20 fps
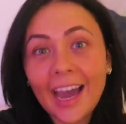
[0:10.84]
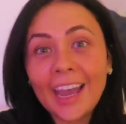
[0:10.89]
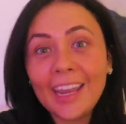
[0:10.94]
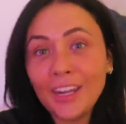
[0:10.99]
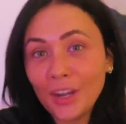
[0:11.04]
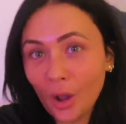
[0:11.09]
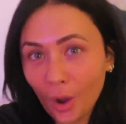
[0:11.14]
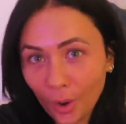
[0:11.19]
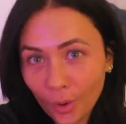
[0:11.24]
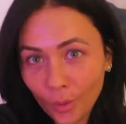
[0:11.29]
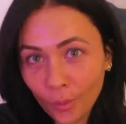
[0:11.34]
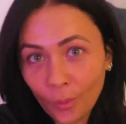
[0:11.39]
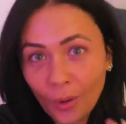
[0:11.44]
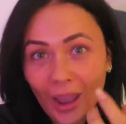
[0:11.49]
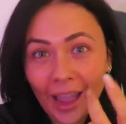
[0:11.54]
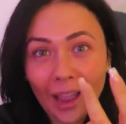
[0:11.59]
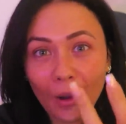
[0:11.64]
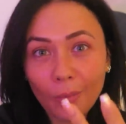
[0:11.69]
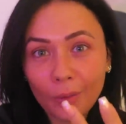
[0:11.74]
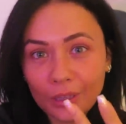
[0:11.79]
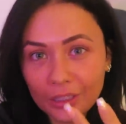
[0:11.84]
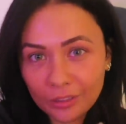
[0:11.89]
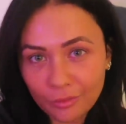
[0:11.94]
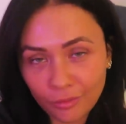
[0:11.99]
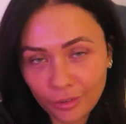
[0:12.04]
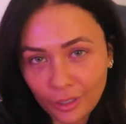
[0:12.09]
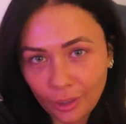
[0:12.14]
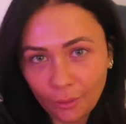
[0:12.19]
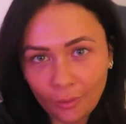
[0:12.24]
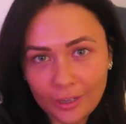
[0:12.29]
I know we're at week
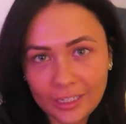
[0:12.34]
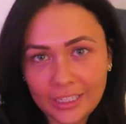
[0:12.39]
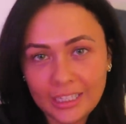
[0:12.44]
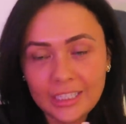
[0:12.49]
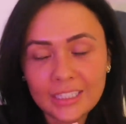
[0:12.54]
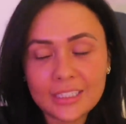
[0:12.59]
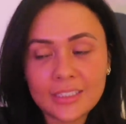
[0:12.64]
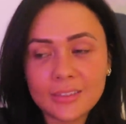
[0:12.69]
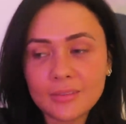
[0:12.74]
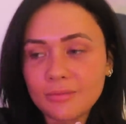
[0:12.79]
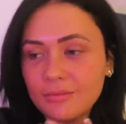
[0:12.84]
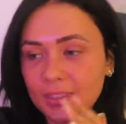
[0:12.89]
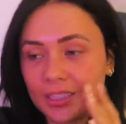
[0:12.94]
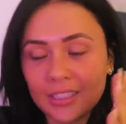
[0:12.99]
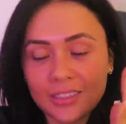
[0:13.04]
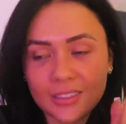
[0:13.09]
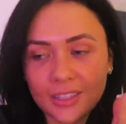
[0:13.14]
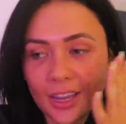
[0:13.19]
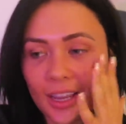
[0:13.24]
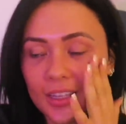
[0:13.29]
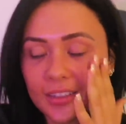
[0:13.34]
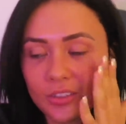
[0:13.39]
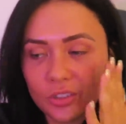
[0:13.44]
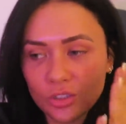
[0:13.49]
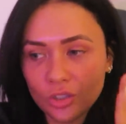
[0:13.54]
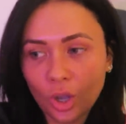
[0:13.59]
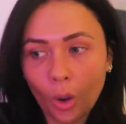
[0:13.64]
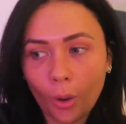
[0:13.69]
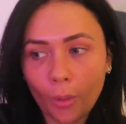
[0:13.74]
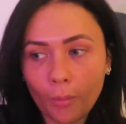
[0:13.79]
three already. These days are
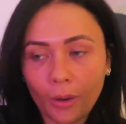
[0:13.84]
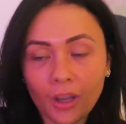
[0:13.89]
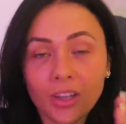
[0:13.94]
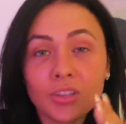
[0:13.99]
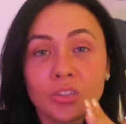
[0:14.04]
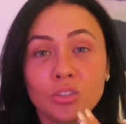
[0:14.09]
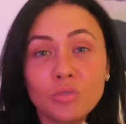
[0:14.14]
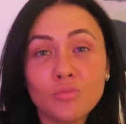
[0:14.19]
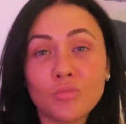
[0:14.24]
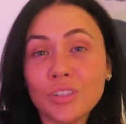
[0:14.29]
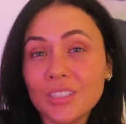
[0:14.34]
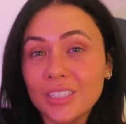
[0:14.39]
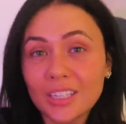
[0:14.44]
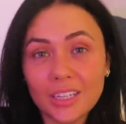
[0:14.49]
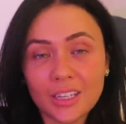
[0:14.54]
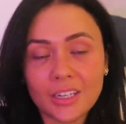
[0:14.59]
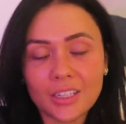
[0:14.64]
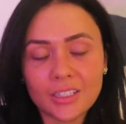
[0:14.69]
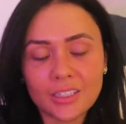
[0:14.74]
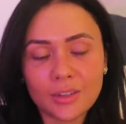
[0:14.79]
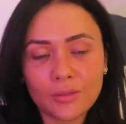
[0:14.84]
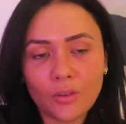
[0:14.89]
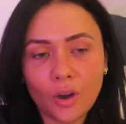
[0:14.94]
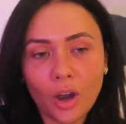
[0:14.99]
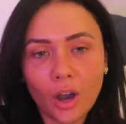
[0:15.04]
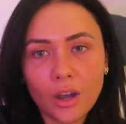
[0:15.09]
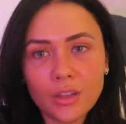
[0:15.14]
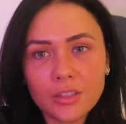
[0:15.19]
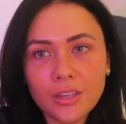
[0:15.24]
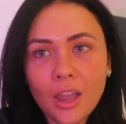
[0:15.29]
just going by ridiculously
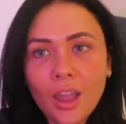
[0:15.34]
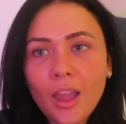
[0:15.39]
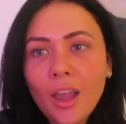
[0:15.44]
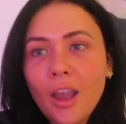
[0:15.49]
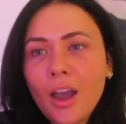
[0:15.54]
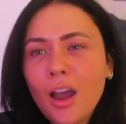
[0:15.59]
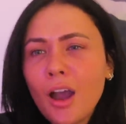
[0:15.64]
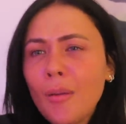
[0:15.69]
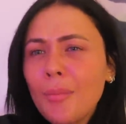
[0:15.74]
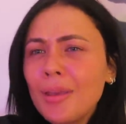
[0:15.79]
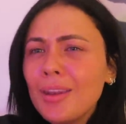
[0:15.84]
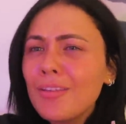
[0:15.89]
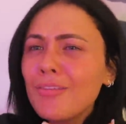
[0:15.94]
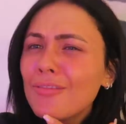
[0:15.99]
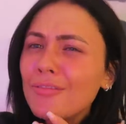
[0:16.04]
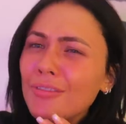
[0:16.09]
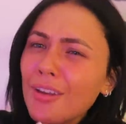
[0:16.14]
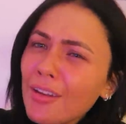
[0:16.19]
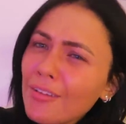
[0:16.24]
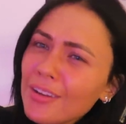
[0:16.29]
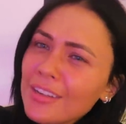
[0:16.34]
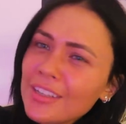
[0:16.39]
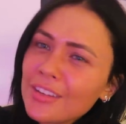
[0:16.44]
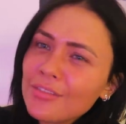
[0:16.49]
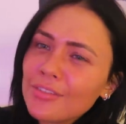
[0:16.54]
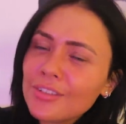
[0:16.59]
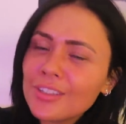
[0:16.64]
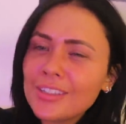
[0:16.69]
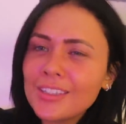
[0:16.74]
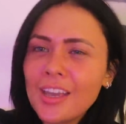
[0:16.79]
fast. I'm in a very
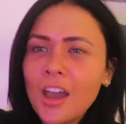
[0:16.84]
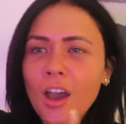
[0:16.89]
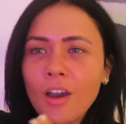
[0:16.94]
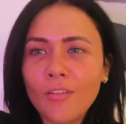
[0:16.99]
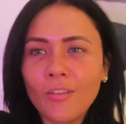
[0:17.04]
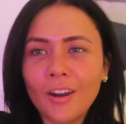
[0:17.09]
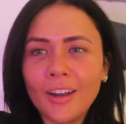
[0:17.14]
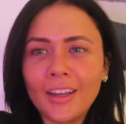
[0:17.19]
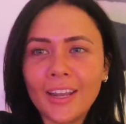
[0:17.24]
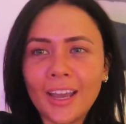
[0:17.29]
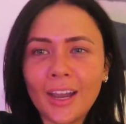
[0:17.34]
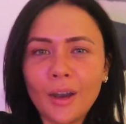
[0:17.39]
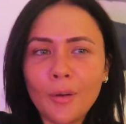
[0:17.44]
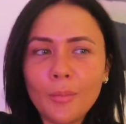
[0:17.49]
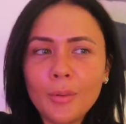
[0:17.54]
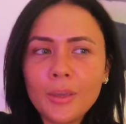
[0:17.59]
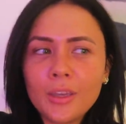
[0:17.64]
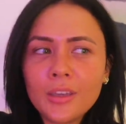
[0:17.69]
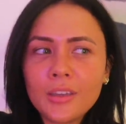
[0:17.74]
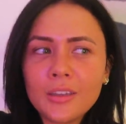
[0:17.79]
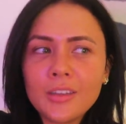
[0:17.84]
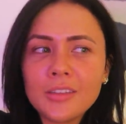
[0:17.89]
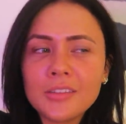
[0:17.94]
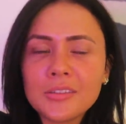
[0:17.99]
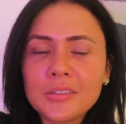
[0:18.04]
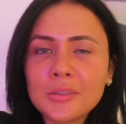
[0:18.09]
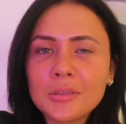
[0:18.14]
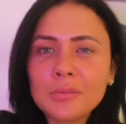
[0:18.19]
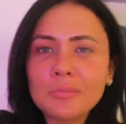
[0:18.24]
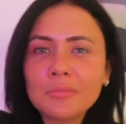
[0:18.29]
different setup right now
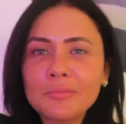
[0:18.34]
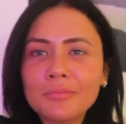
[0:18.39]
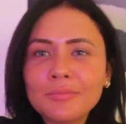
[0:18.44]
because